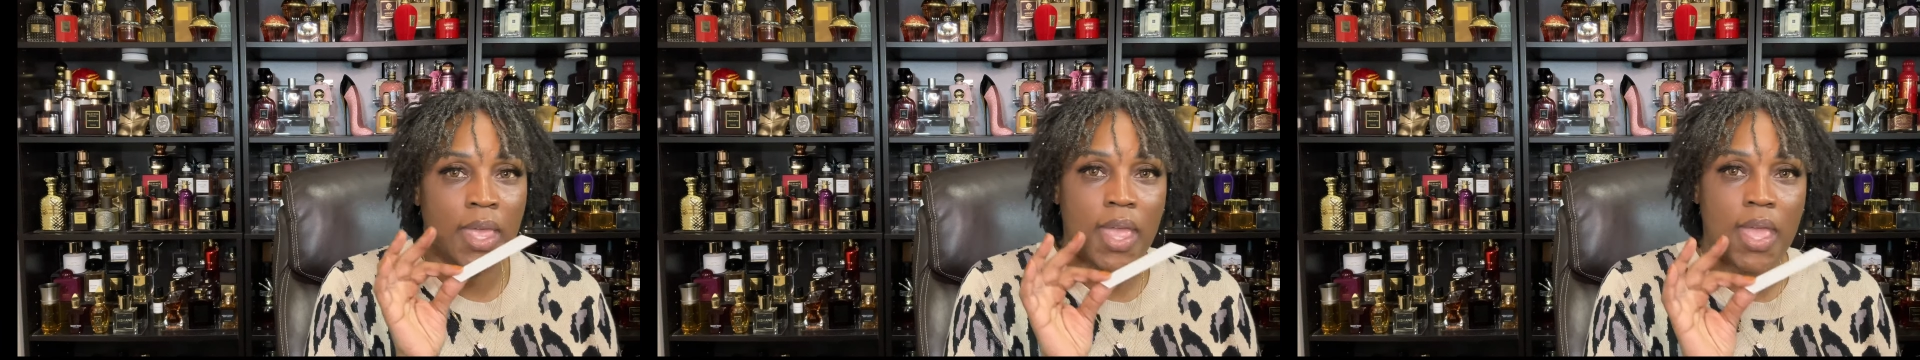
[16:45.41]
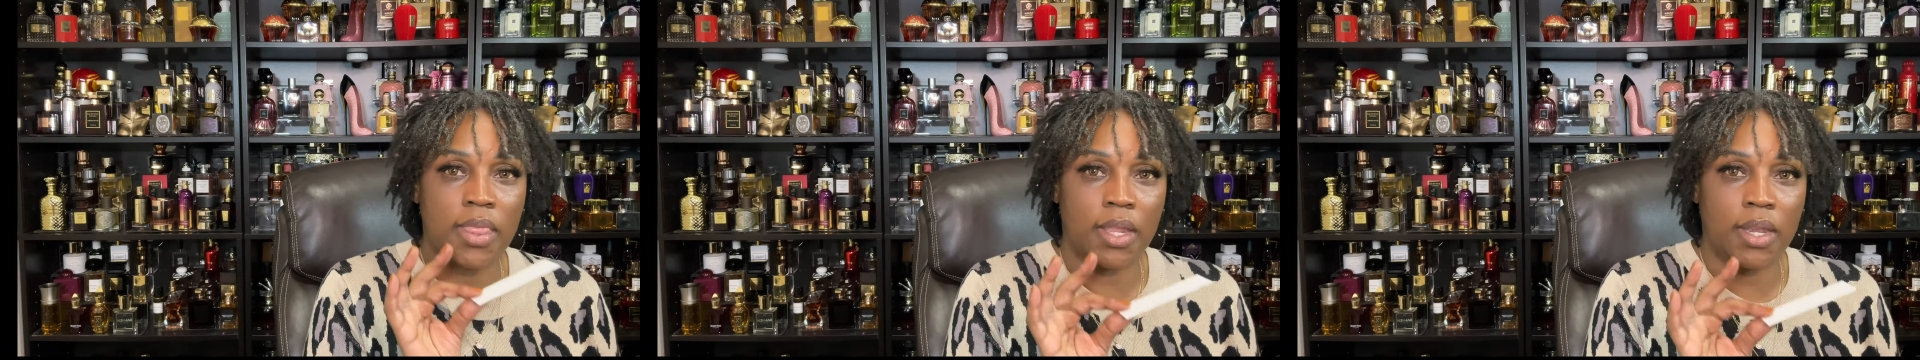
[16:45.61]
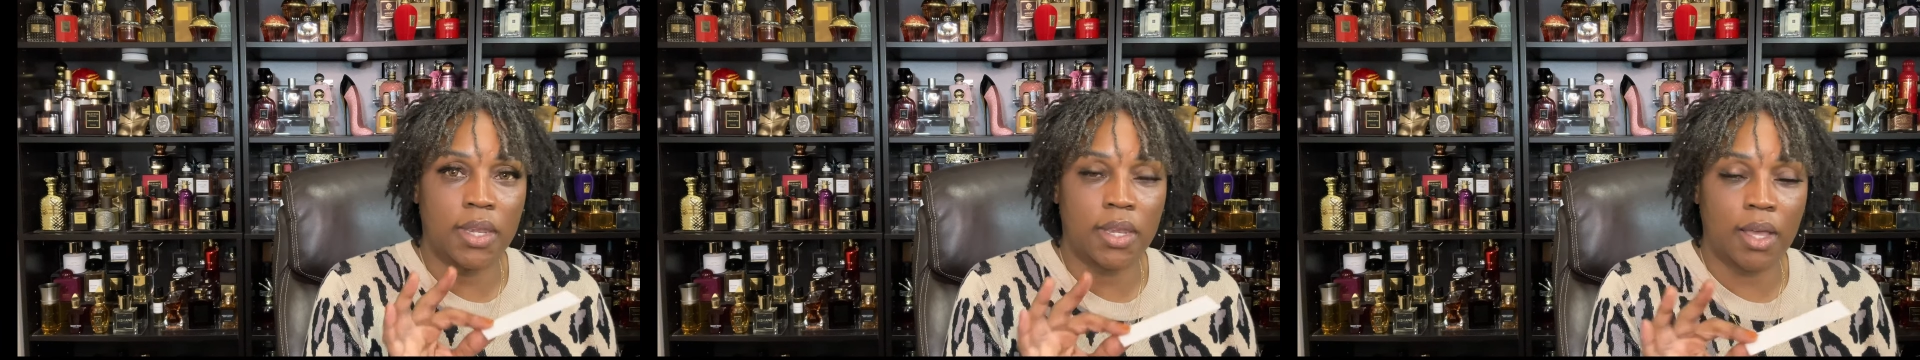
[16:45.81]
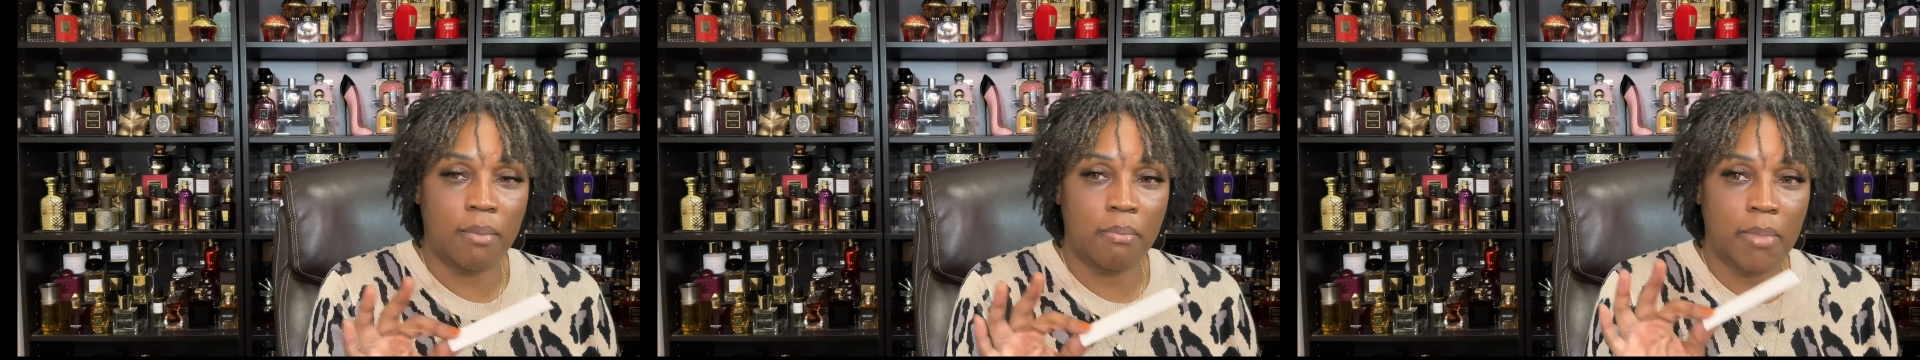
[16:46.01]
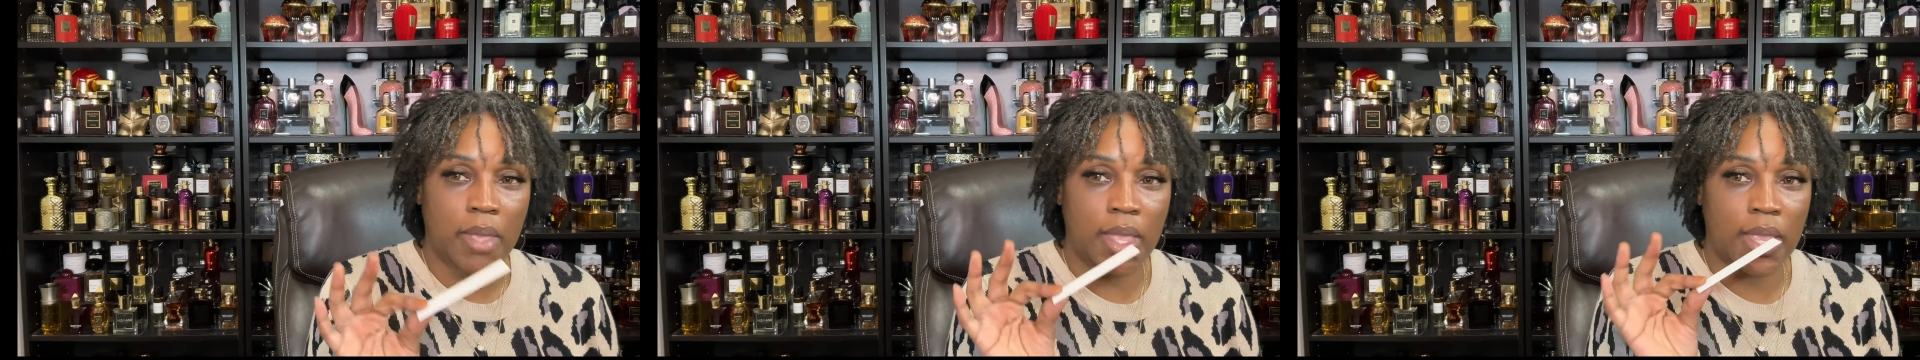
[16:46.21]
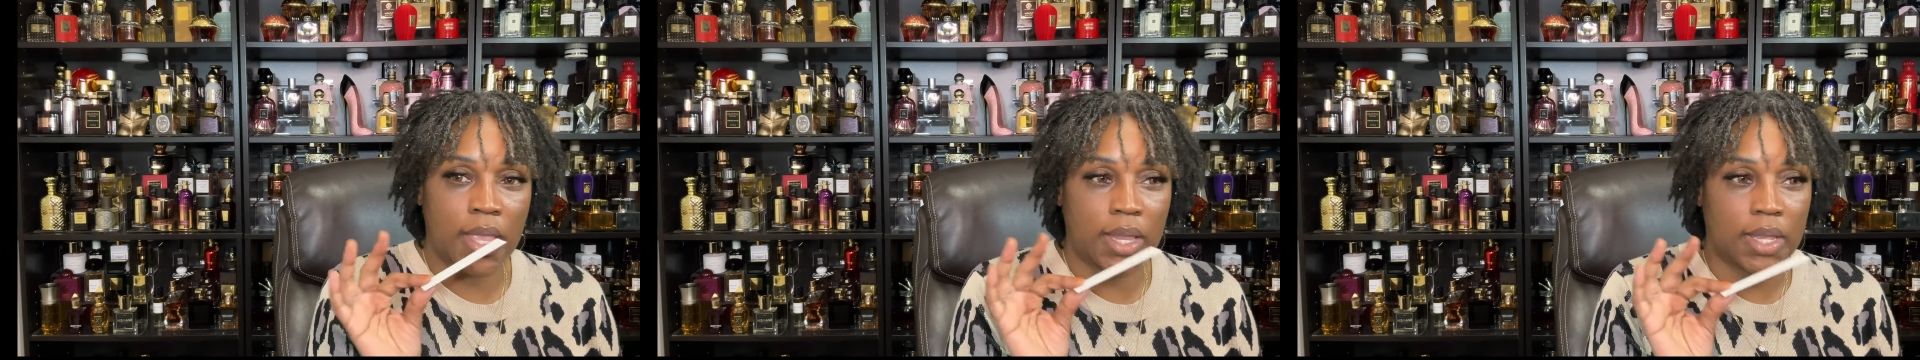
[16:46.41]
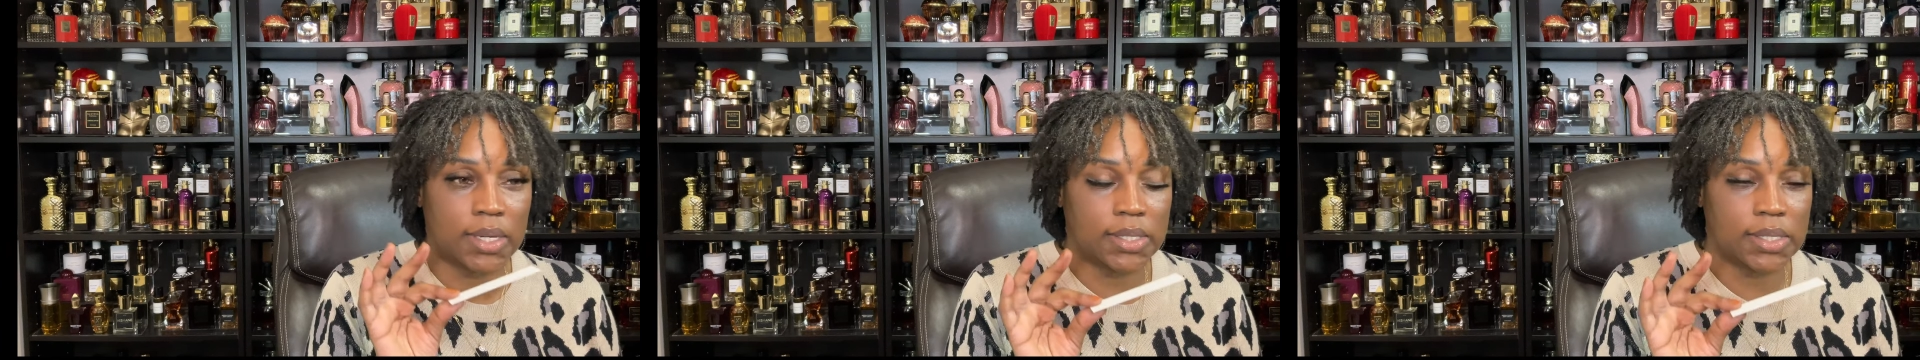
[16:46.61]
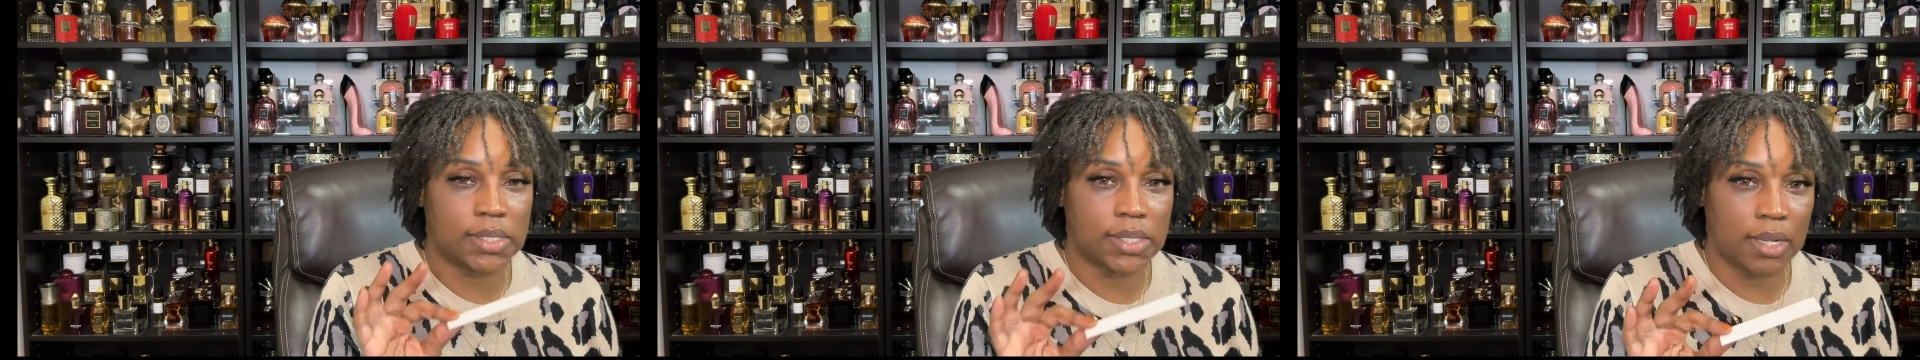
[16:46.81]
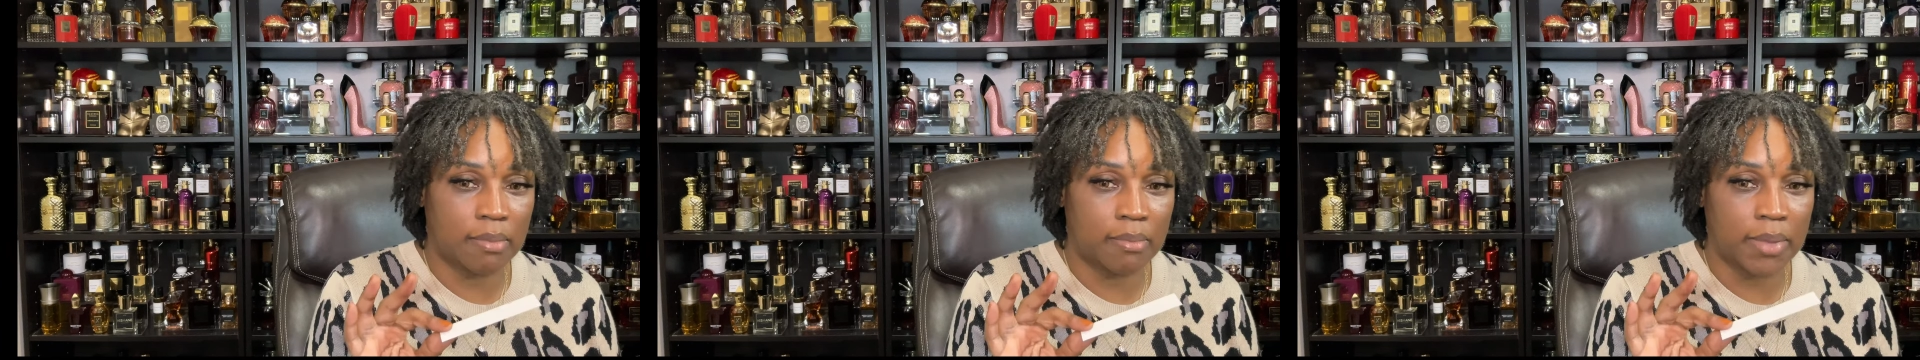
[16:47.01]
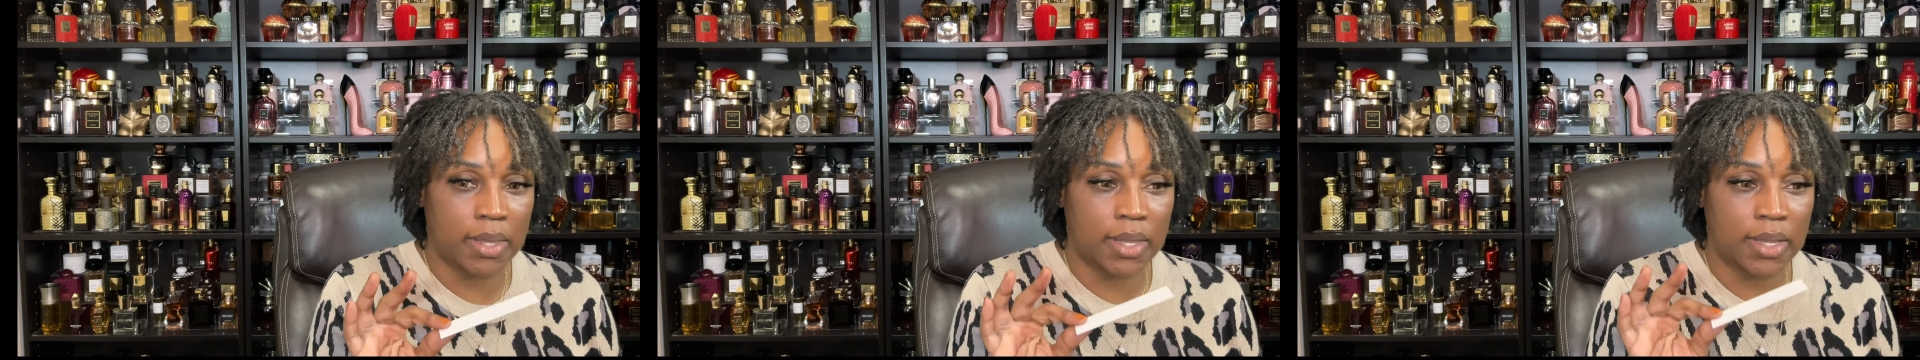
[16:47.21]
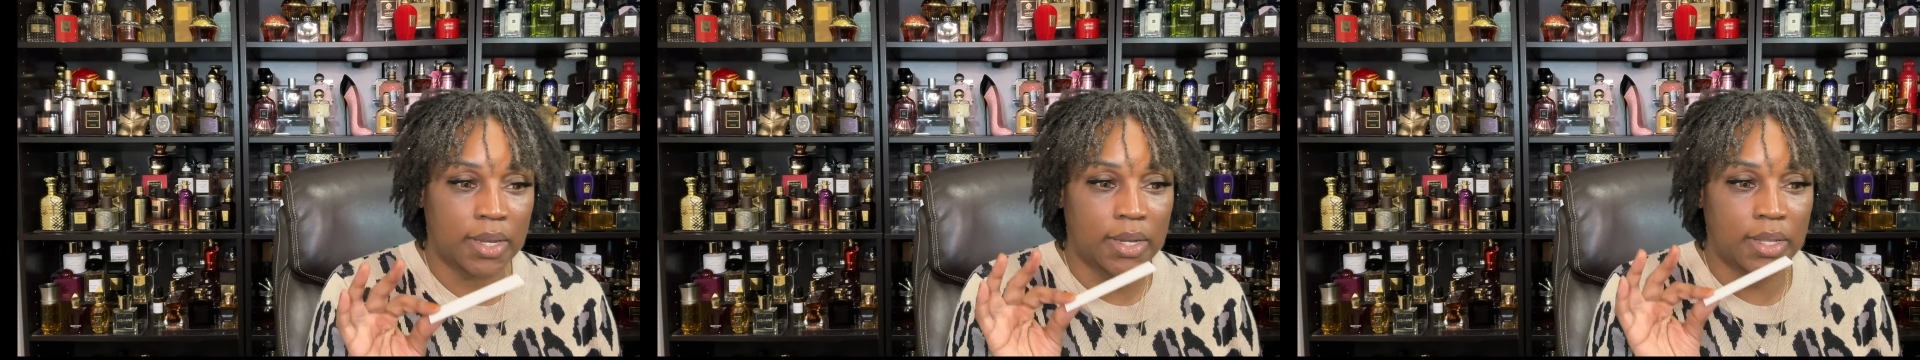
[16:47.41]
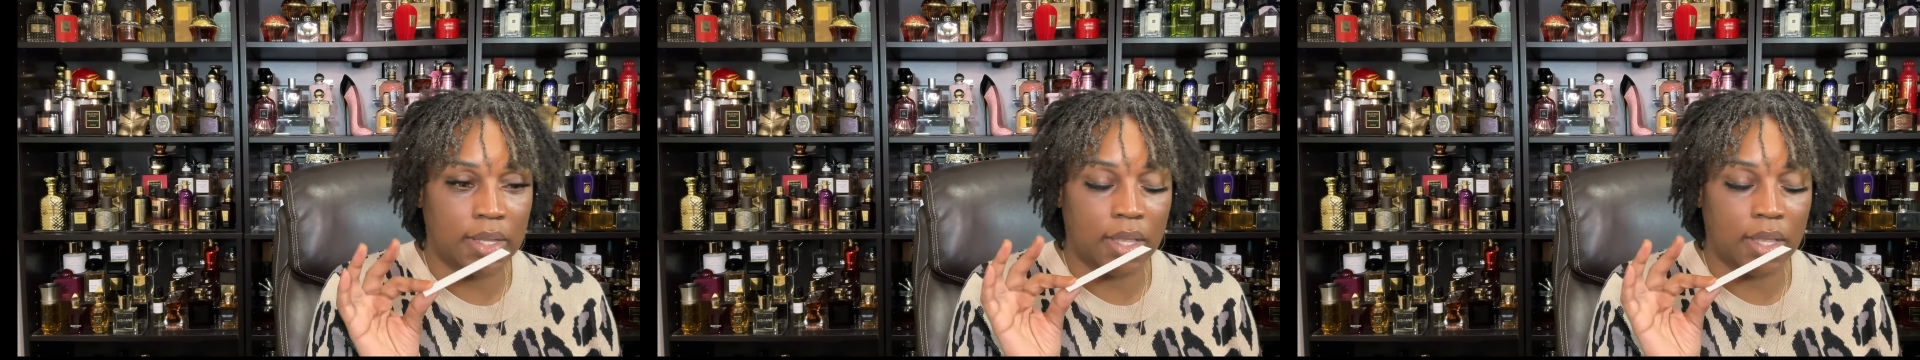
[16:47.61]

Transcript: and the nutmeg and the cinnamon